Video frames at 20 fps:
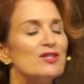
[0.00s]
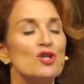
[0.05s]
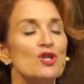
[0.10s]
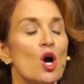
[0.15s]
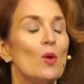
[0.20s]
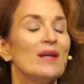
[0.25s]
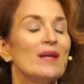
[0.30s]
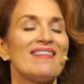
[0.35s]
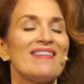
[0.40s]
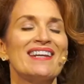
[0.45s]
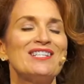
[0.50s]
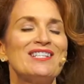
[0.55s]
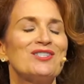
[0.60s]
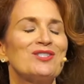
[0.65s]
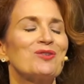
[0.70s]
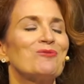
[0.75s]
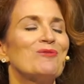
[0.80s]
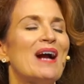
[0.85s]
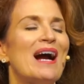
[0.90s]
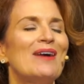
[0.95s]
knowing that it
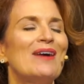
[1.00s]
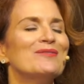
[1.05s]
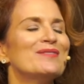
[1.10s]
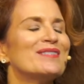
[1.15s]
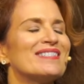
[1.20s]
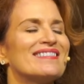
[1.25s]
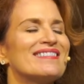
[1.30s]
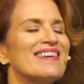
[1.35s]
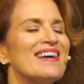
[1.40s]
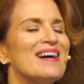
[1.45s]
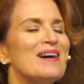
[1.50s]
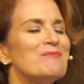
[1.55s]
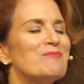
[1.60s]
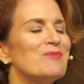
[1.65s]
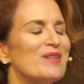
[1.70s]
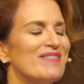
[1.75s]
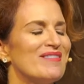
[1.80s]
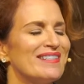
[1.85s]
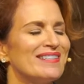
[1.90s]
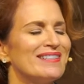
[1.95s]
surrounds them
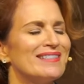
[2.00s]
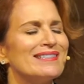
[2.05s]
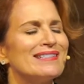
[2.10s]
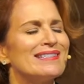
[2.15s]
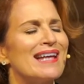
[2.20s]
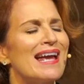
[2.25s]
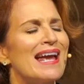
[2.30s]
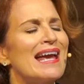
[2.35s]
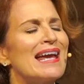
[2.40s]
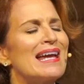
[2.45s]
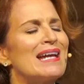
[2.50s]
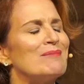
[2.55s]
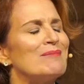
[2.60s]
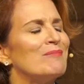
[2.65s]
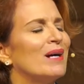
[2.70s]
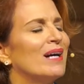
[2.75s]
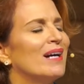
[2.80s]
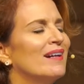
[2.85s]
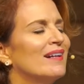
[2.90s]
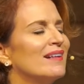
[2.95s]
with this
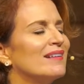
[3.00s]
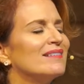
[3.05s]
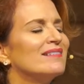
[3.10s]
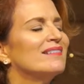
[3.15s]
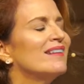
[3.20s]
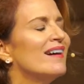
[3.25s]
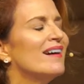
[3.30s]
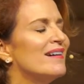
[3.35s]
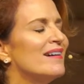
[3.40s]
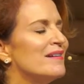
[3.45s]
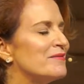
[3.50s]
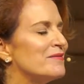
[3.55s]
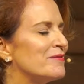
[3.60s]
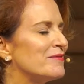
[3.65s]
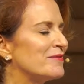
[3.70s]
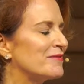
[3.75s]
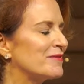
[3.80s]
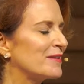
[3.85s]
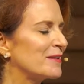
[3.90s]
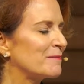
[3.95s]
same love.